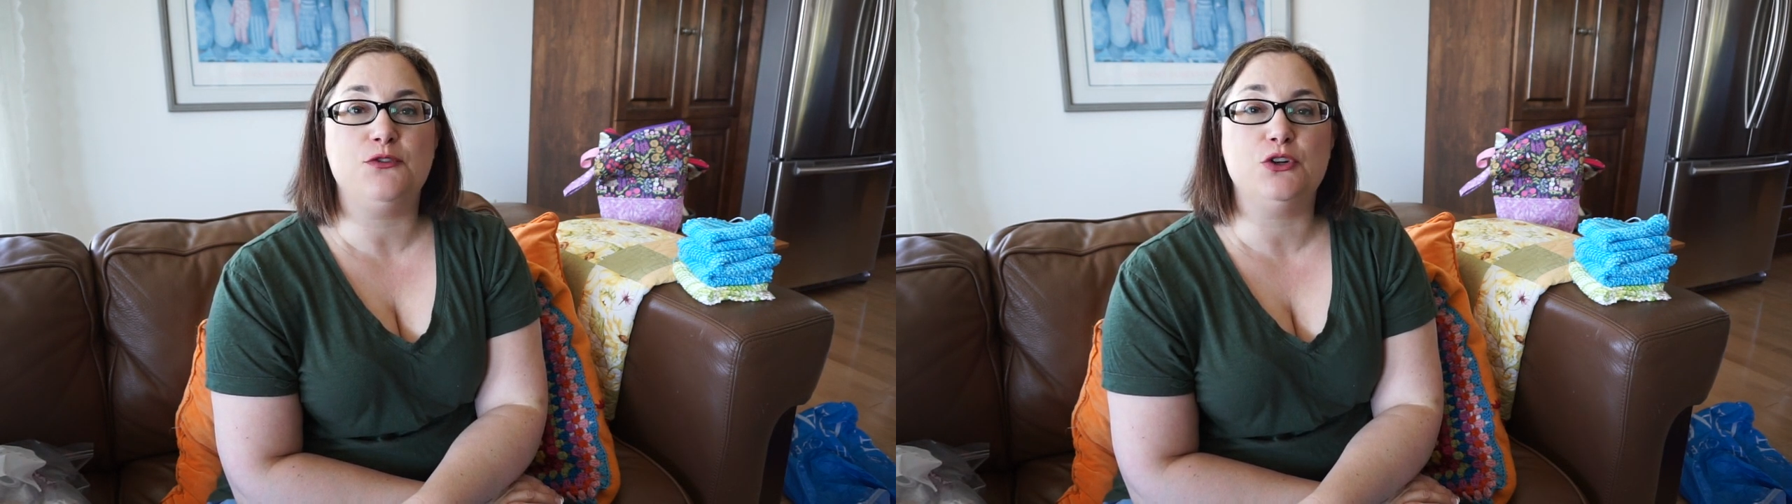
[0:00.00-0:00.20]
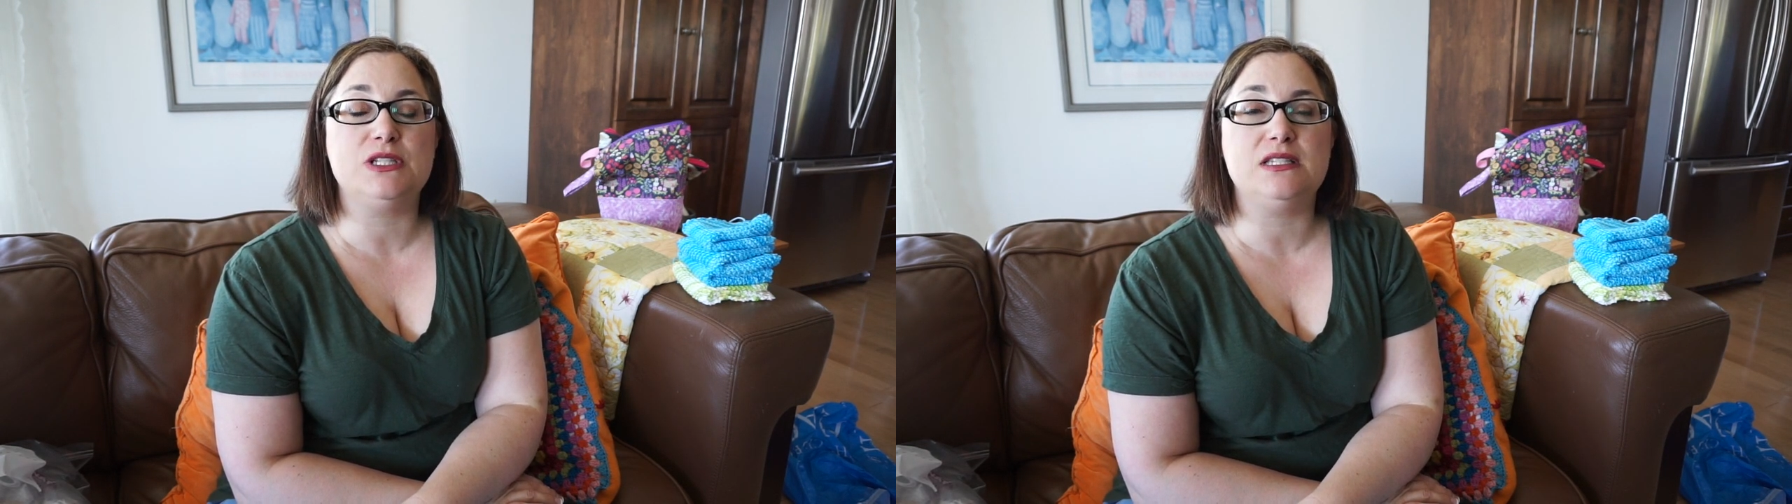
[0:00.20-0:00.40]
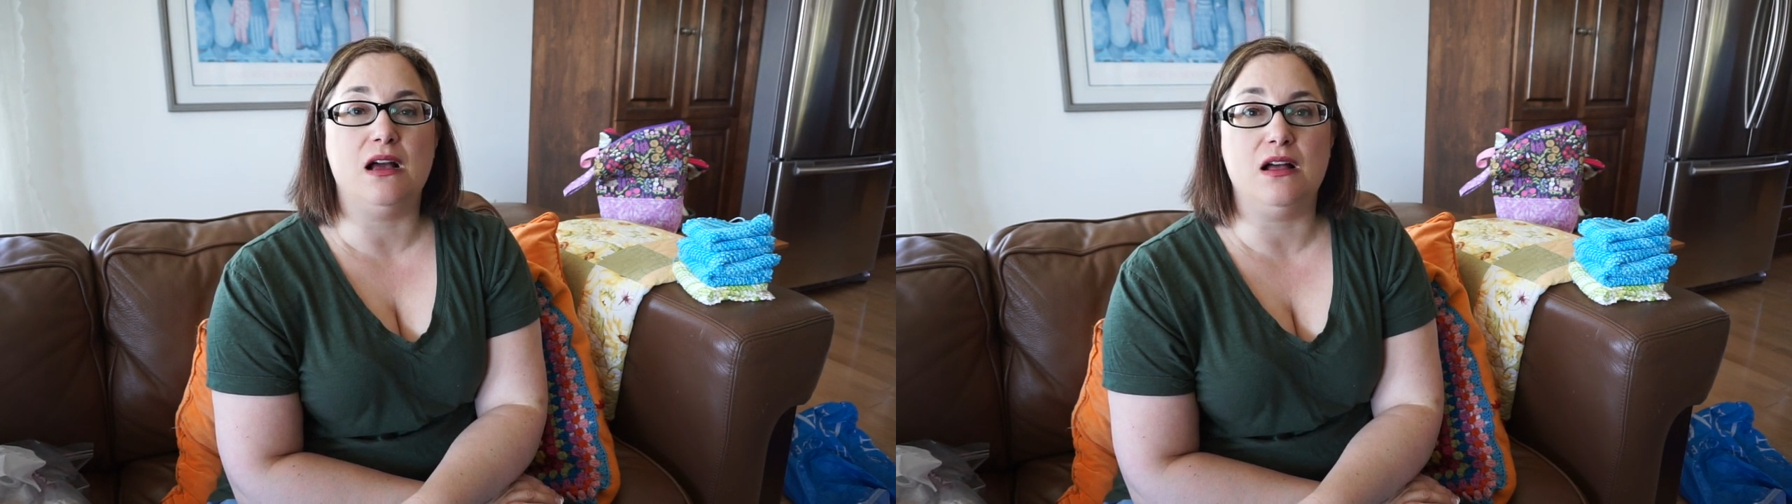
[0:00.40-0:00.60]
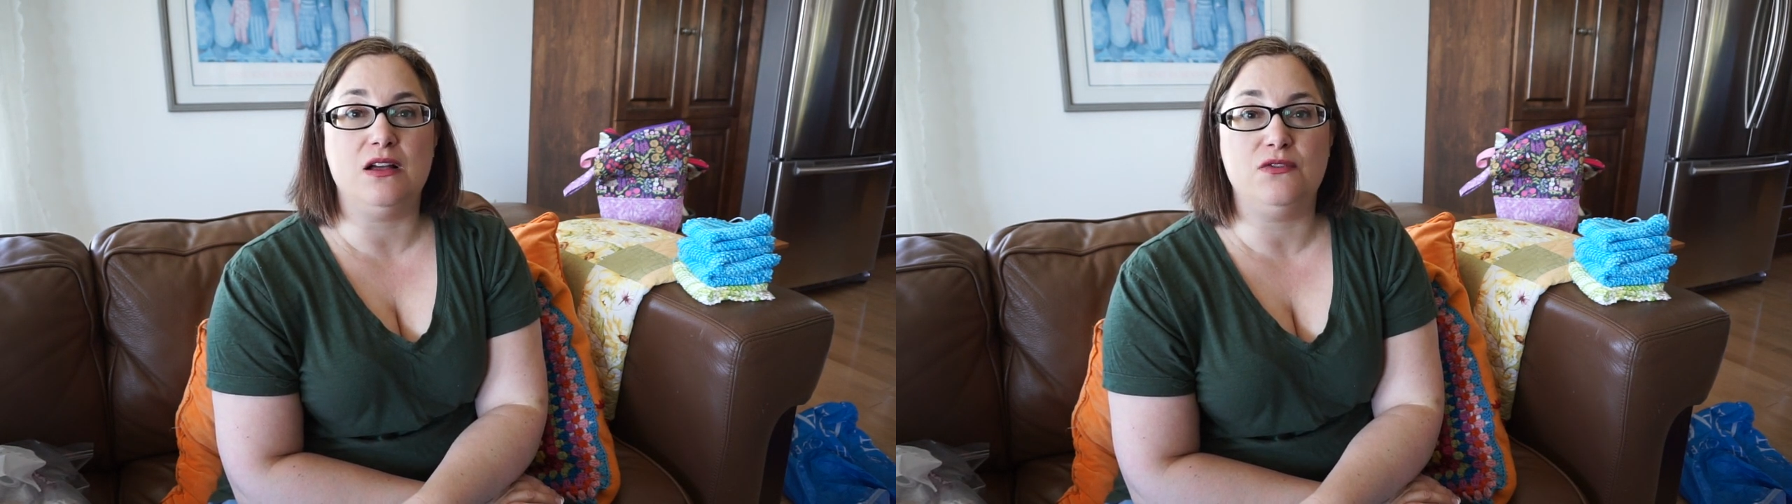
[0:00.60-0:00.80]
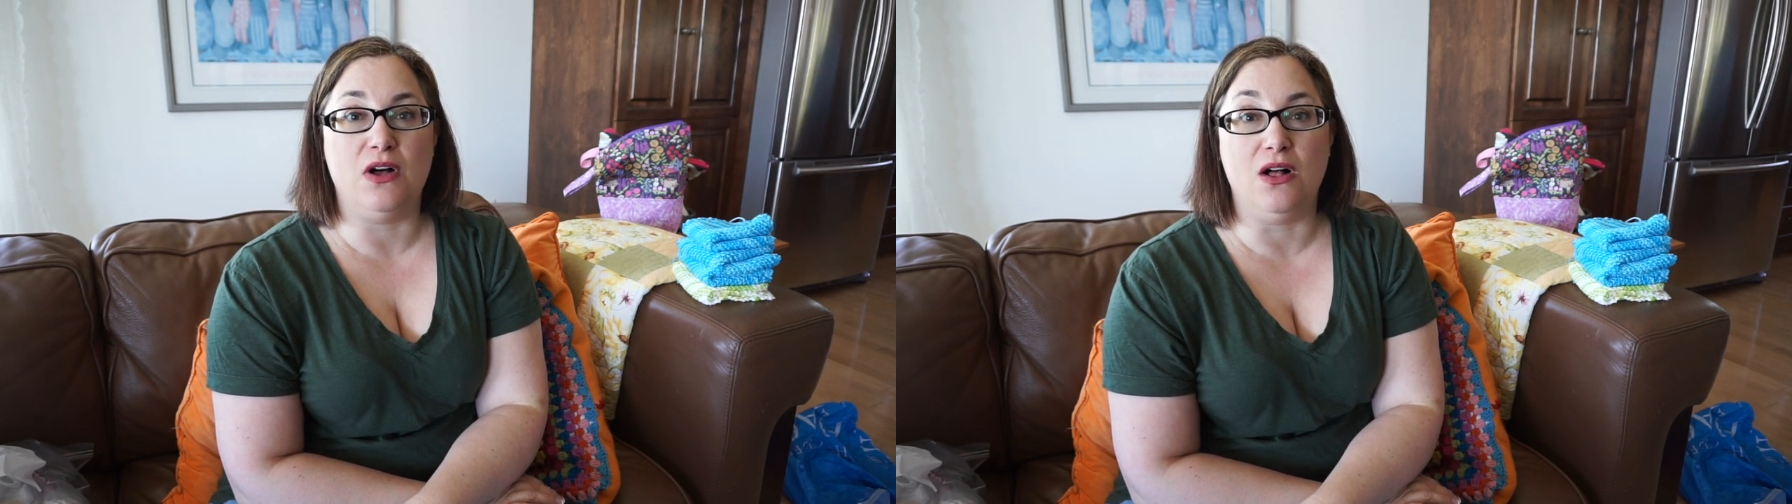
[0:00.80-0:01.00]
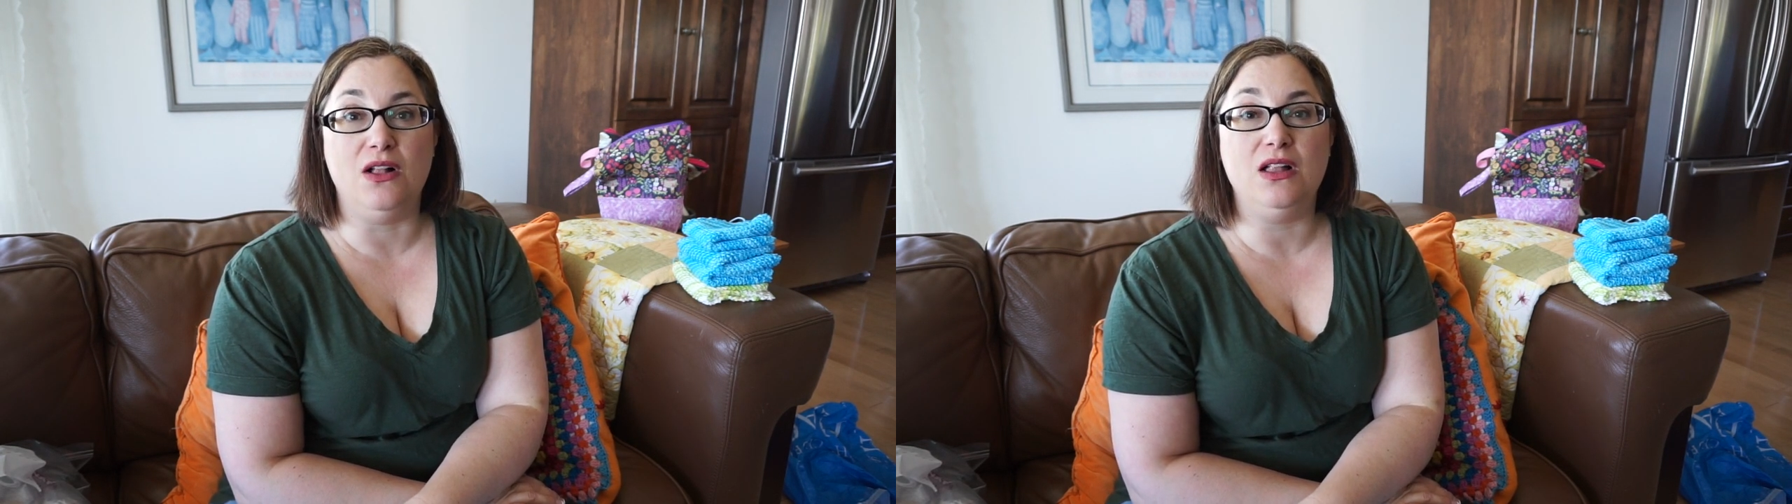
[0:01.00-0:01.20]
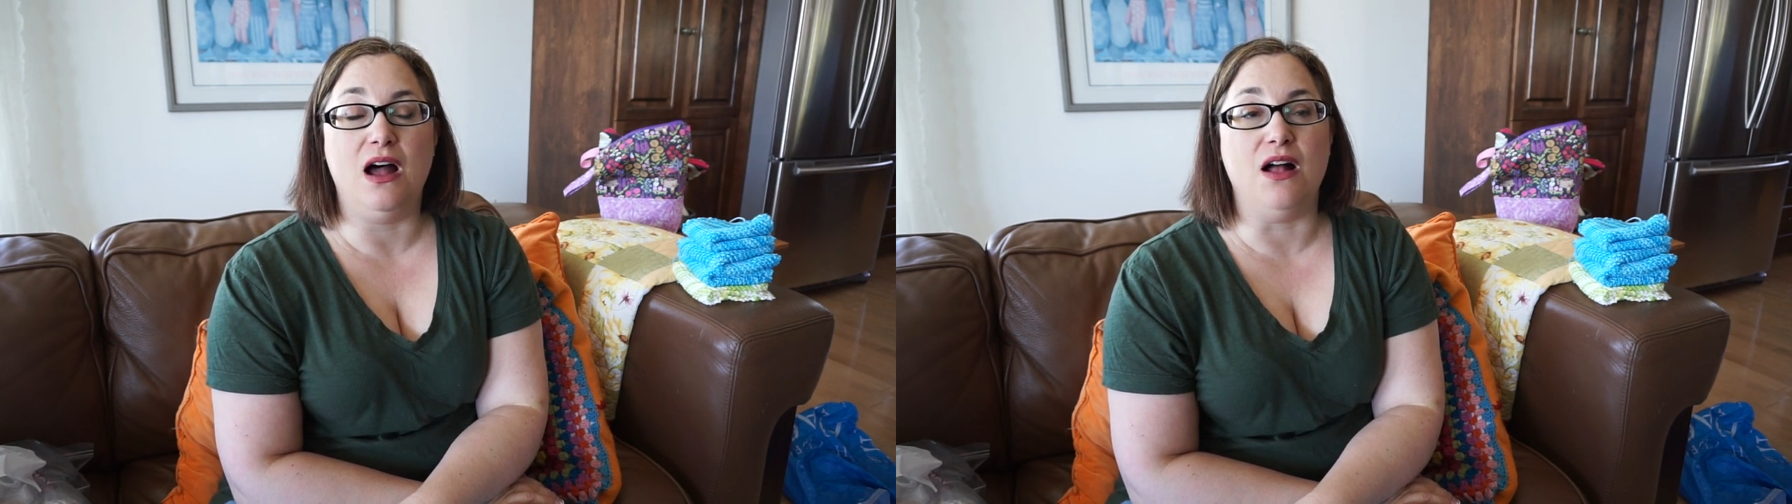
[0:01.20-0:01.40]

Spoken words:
First of all,